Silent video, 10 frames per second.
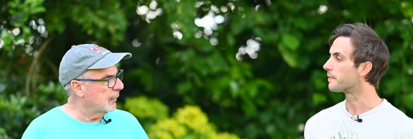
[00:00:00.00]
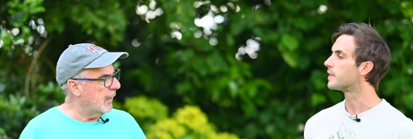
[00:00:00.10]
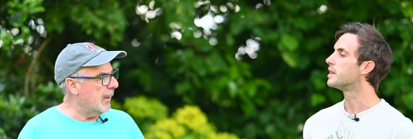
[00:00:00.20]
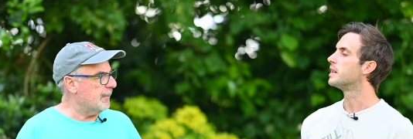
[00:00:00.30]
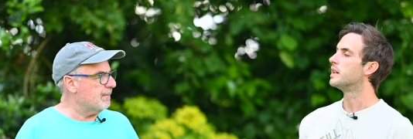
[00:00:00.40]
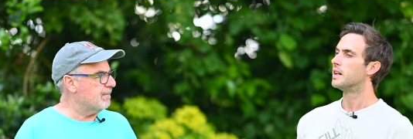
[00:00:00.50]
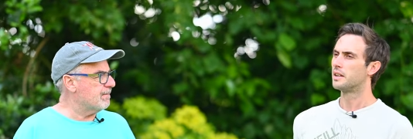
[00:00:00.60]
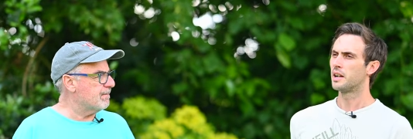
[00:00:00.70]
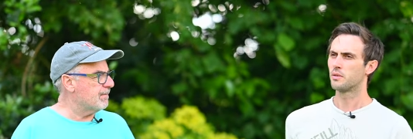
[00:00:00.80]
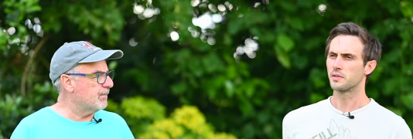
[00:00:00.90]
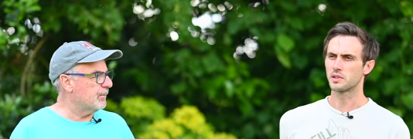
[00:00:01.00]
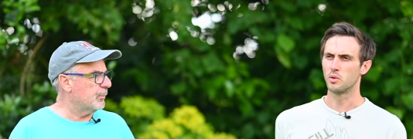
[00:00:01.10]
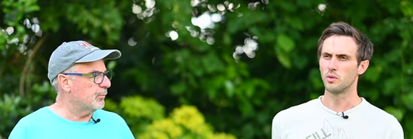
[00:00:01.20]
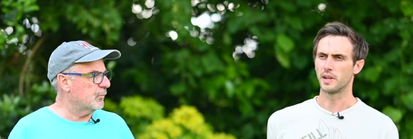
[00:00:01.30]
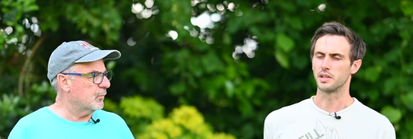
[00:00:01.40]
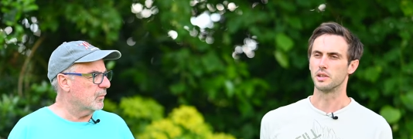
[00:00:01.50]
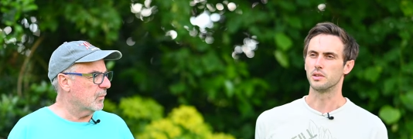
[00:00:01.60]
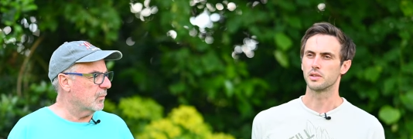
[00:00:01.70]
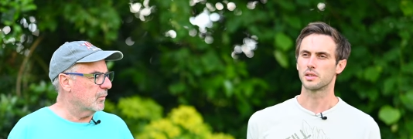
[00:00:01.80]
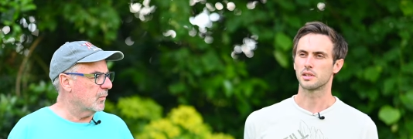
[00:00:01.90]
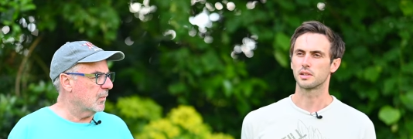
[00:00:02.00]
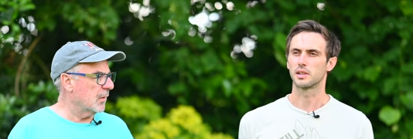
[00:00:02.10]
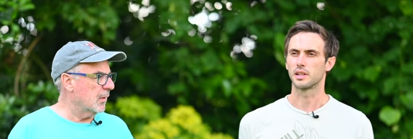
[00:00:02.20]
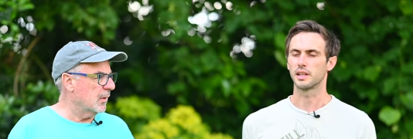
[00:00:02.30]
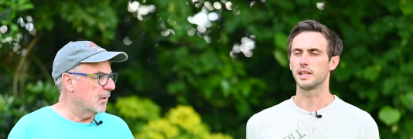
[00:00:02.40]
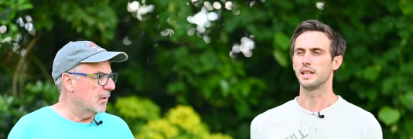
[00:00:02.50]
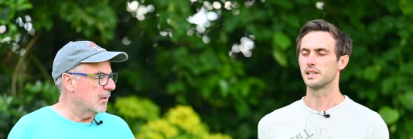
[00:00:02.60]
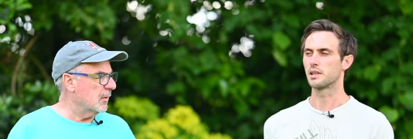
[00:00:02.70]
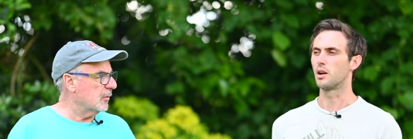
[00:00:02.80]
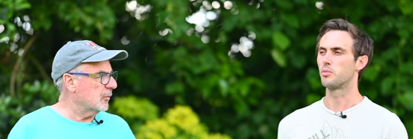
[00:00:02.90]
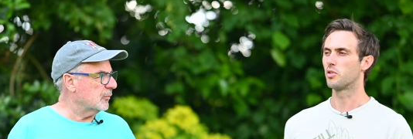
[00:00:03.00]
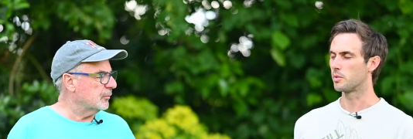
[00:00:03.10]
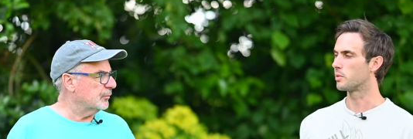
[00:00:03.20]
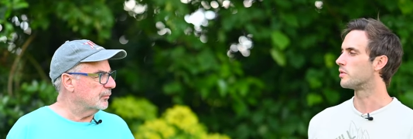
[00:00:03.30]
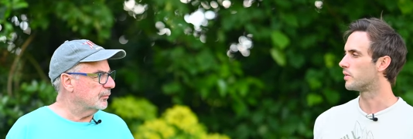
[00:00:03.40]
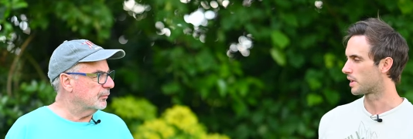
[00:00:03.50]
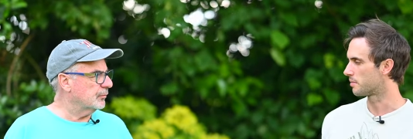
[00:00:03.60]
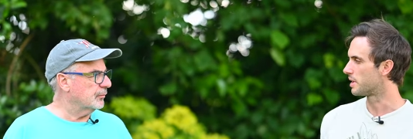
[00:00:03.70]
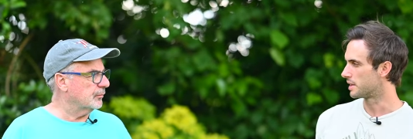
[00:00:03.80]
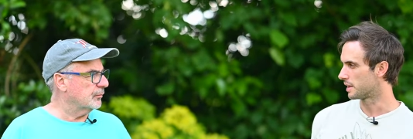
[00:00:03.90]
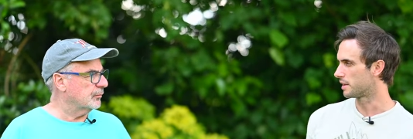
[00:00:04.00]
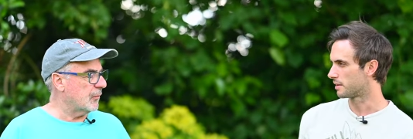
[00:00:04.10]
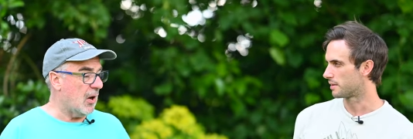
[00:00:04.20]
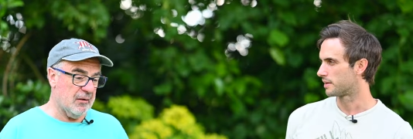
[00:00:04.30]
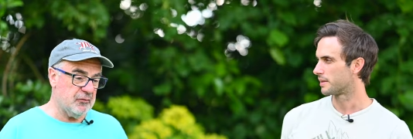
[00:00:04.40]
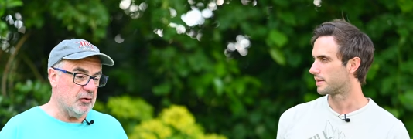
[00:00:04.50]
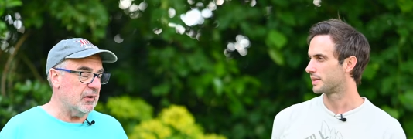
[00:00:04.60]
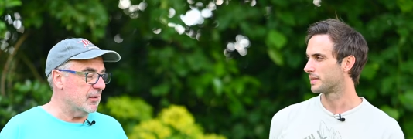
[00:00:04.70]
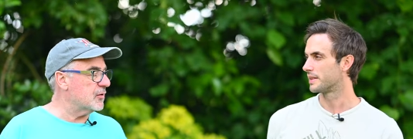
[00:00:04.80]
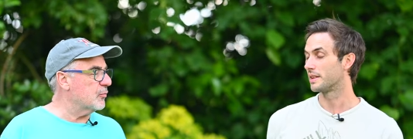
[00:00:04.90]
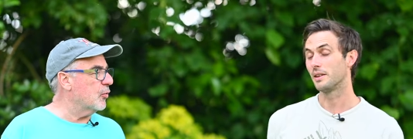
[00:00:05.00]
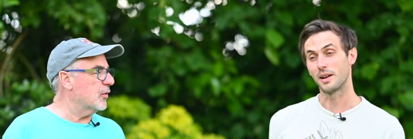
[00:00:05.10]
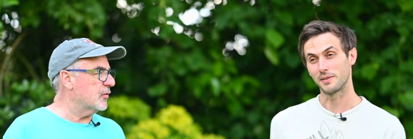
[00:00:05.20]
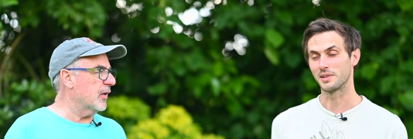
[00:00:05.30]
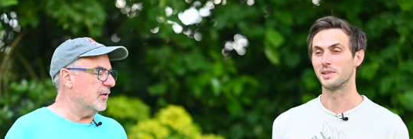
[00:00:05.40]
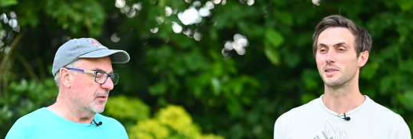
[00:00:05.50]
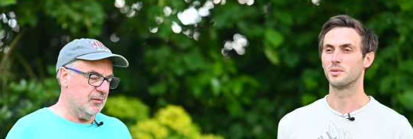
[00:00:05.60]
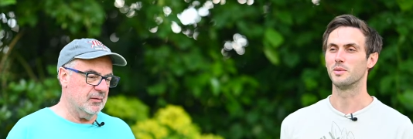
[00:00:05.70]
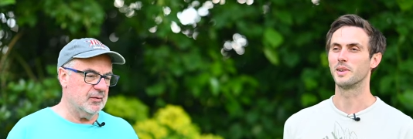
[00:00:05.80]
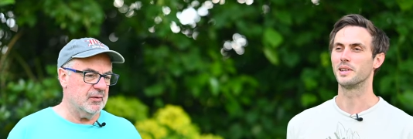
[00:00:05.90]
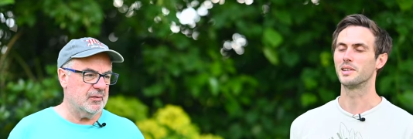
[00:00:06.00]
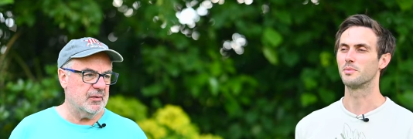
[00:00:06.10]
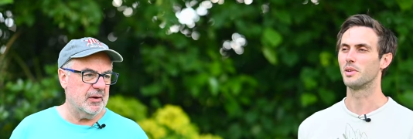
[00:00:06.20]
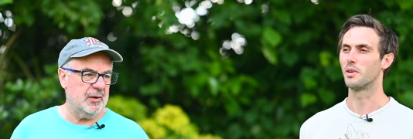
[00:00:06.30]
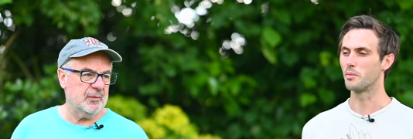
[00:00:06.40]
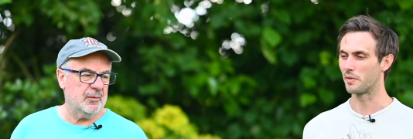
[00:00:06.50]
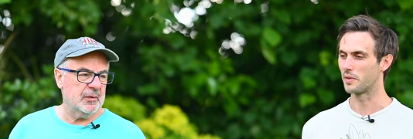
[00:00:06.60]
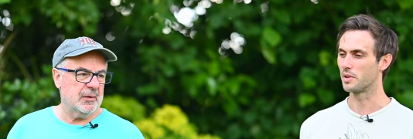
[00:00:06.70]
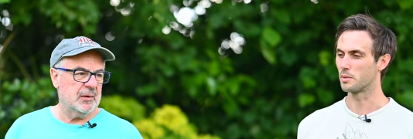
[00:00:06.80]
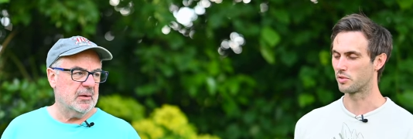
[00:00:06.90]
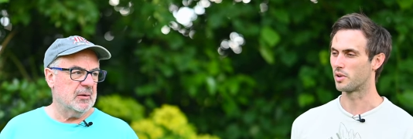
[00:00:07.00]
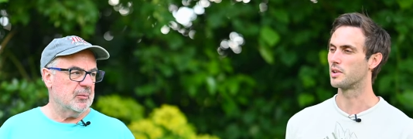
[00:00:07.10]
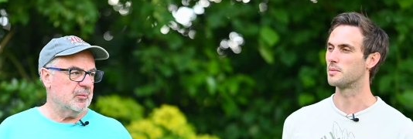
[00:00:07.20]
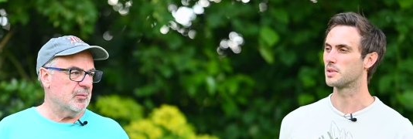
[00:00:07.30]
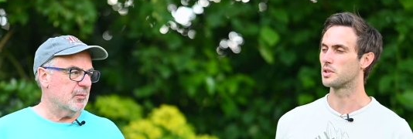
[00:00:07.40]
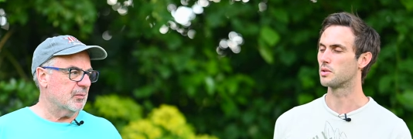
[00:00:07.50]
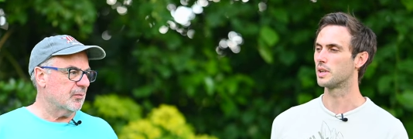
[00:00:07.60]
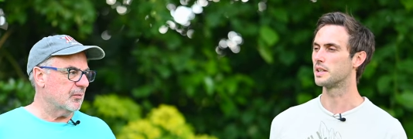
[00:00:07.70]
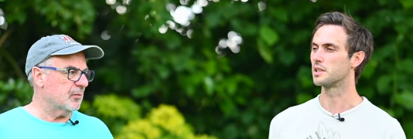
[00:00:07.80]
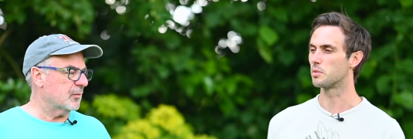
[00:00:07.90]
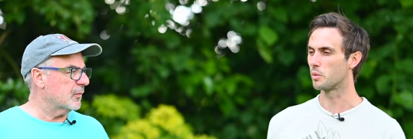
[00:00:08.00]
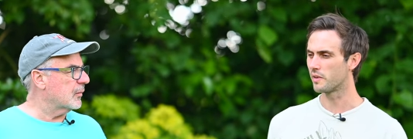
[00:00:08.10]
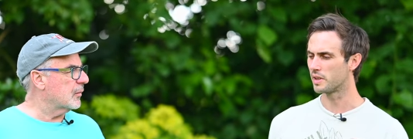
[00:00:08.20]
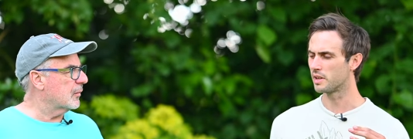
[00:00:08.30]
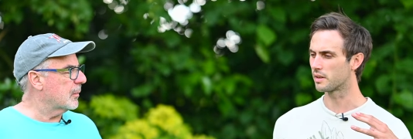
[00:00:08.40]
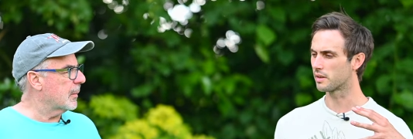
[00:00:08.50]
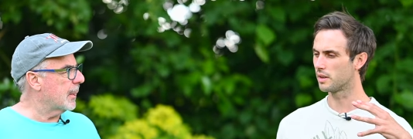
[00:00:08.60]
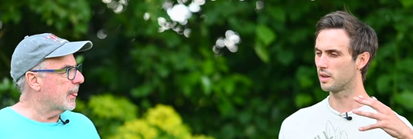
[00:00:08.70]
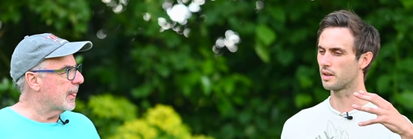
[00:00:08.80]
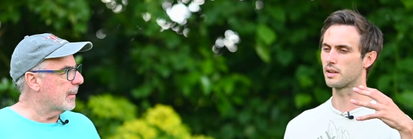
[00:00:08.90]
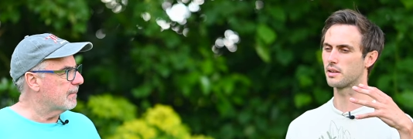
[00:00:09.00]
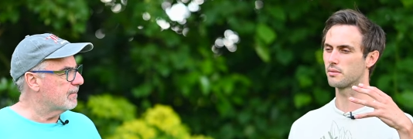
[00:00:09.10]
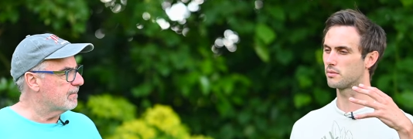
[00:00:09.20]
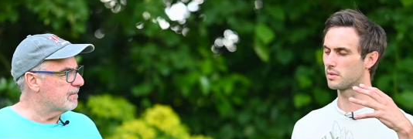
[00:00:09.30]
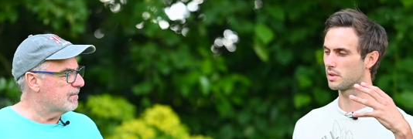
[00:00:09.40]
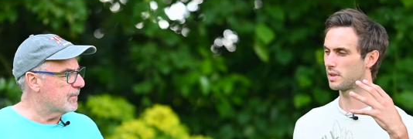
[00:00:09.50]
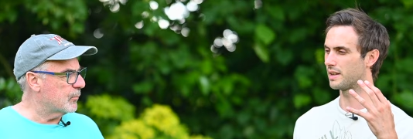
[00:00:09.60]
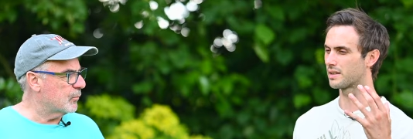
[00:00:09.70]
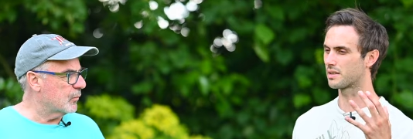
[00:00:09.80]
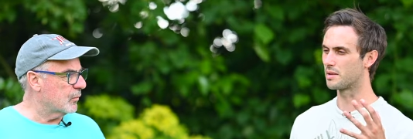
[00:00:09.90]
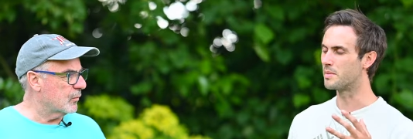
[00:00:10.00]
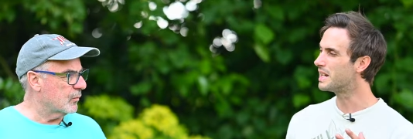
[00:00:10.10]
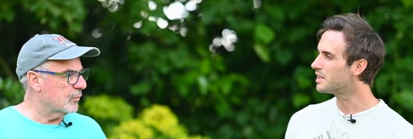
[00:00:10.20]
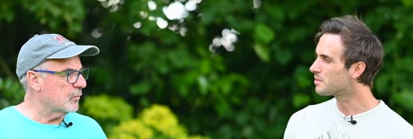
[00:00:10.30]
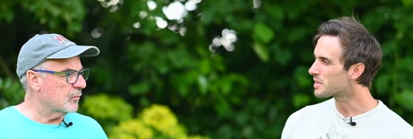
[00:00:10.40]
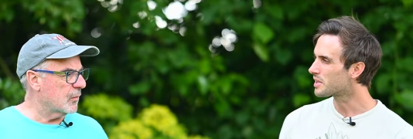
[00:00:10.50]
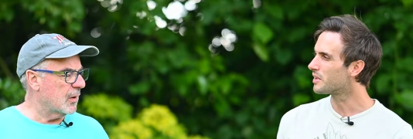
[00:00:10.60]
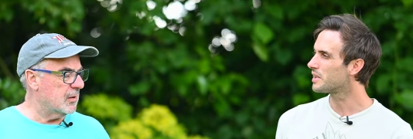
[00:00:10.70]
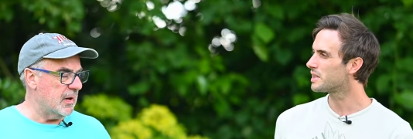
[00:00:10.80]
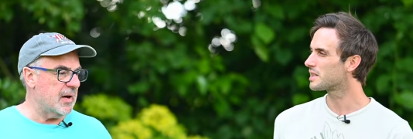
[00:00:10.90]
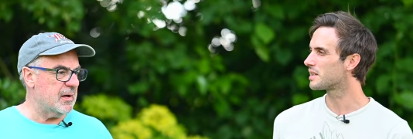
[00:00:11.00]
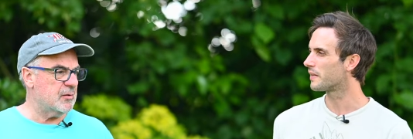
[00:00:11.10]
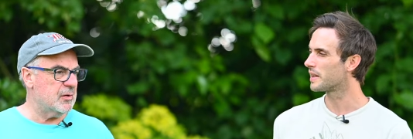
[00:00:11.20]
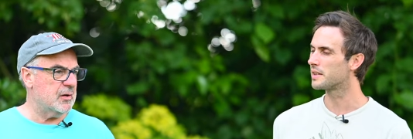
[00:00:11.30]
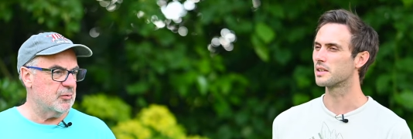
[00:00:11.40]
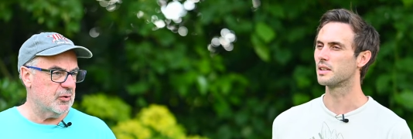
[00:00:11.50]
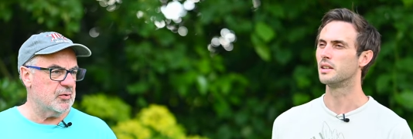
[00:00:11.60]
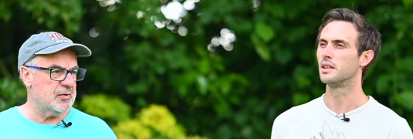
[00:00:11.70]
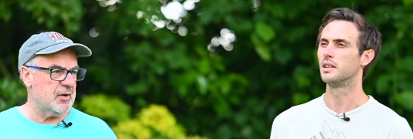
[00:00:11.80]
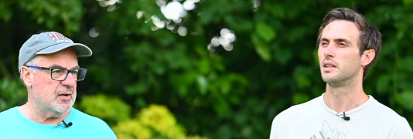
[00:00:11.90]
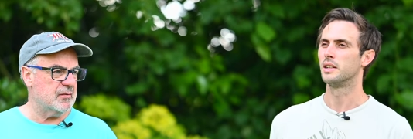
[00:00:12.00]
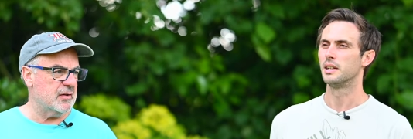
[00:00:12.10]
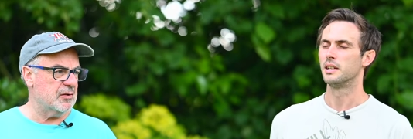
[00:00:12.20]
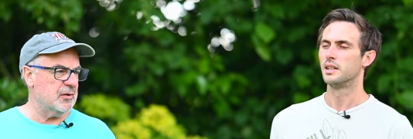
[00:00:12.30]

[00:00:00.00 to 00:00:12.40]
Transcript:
Speaker 1: yeah now for small venues it's I probably wouldn't recommend it. I have done it in small. You have done it in small venues, but I prefer the primes and the short lenses. But we're in a, a, a a, medium size yeah, event.
Speaker 2: It was a good size venue,